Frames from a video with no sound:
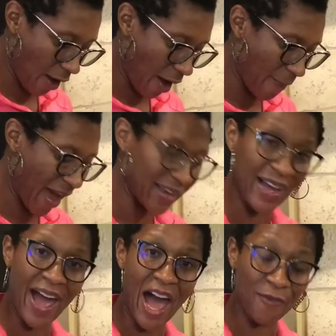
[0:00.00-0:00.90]
I'm adding
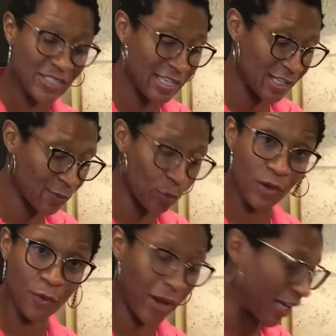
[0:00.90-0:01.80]
1/2 teaspoon of
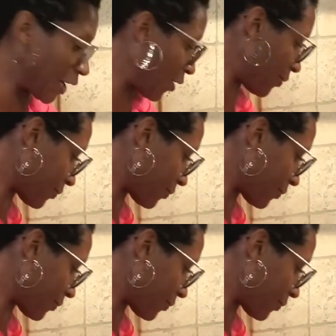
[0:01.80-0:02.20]
oregano.